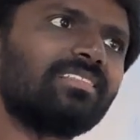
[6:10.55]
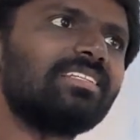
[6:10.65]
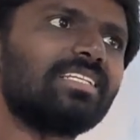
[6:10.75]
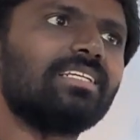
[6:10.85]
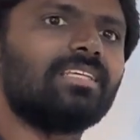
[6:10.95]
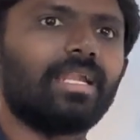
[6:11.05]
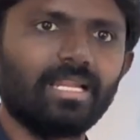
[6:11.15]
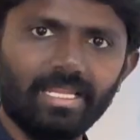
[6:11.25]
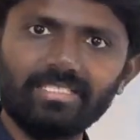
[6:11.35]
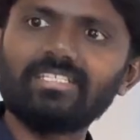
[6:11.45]
Rich has
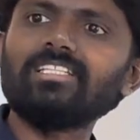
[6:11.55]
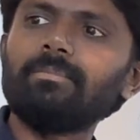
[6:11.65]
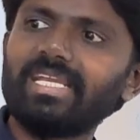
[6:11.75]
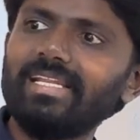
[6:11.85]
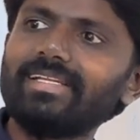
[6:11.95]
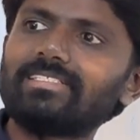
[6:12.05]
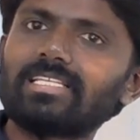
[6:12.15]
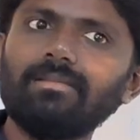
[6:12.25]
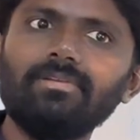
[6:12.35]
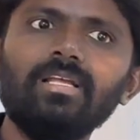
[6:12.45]
analyzed in the beginning itself.